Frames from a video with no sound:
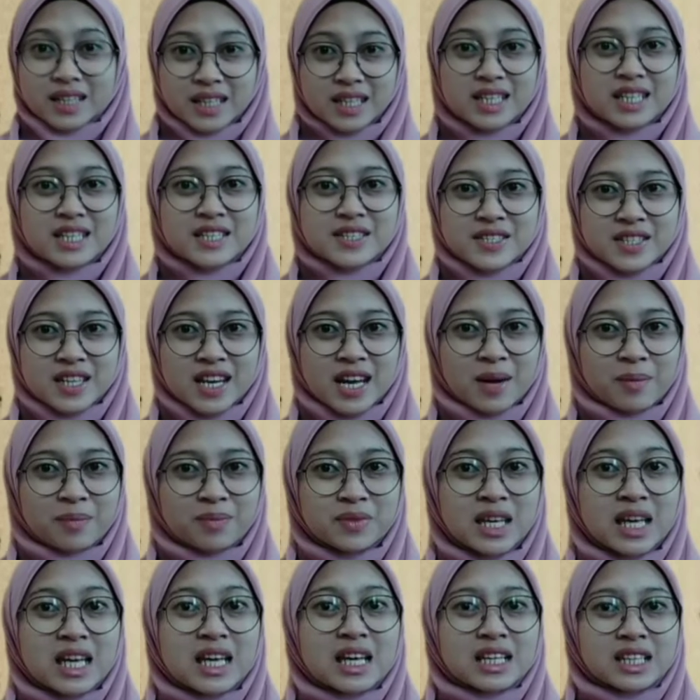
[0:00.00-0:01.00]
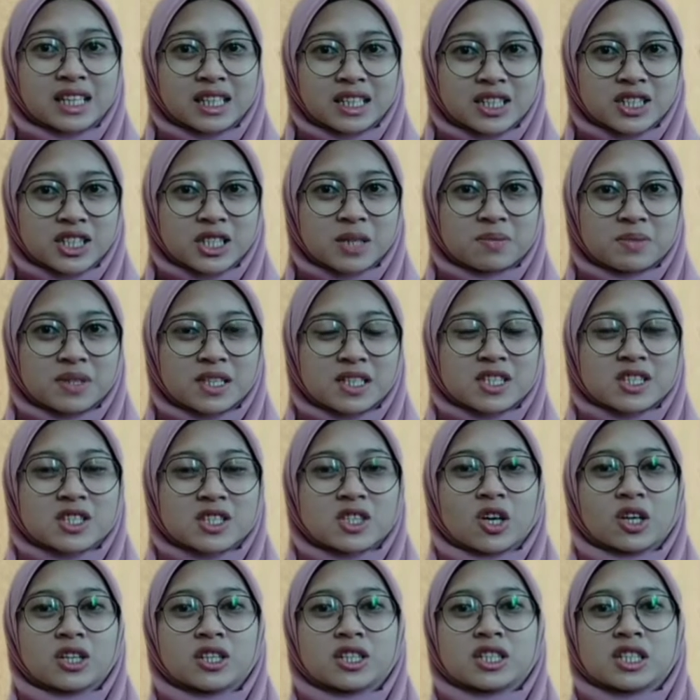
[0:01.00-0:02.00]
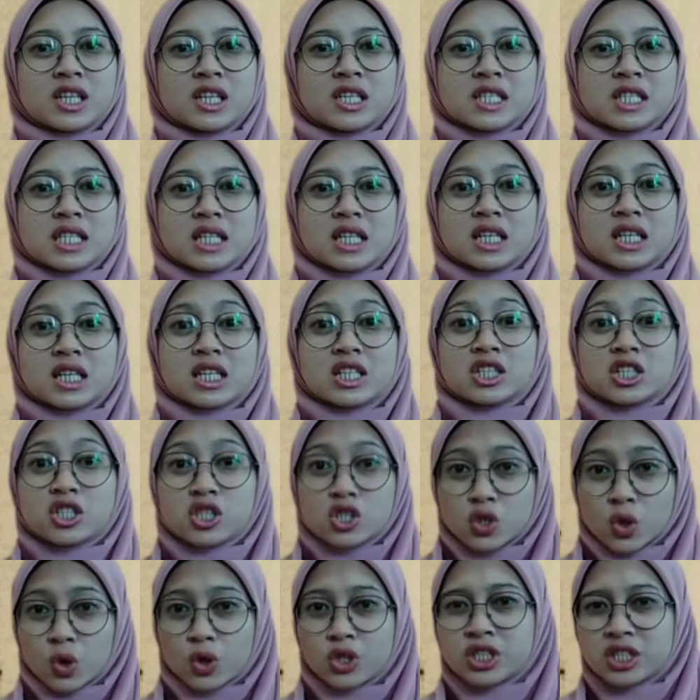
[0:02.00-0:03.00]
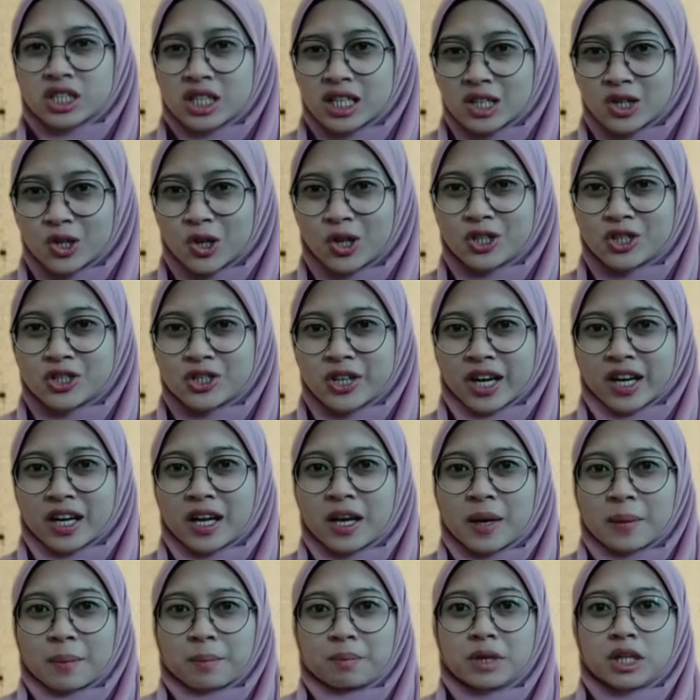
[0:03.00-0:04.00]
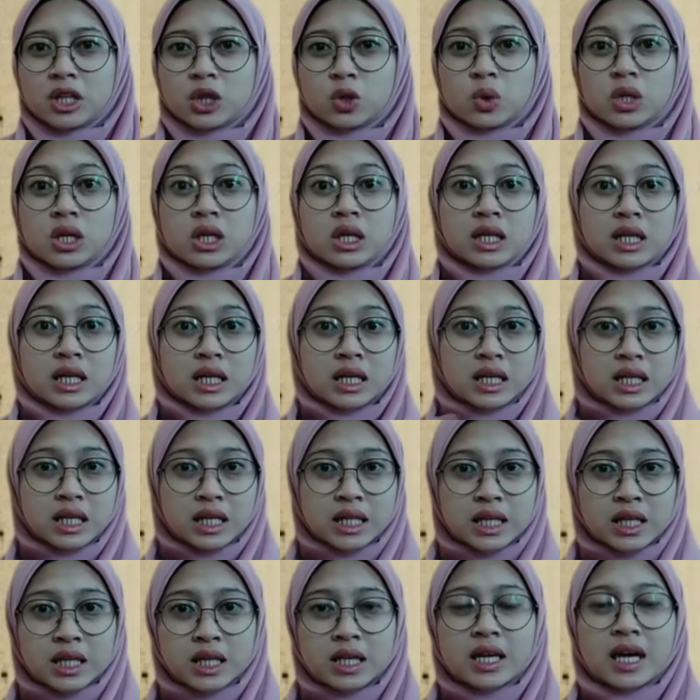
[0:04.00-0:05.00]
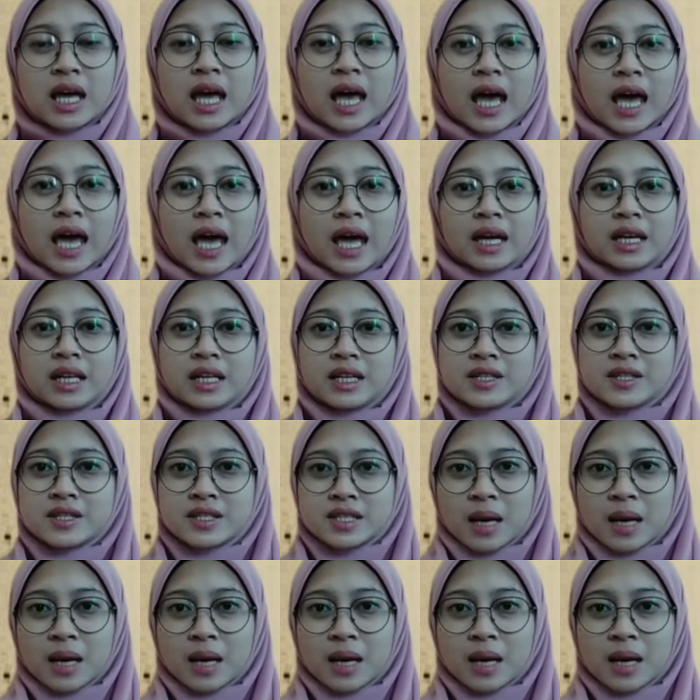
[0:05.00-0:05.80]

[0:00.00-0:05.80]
In Islam, leadership is not just a social contract between the leader and his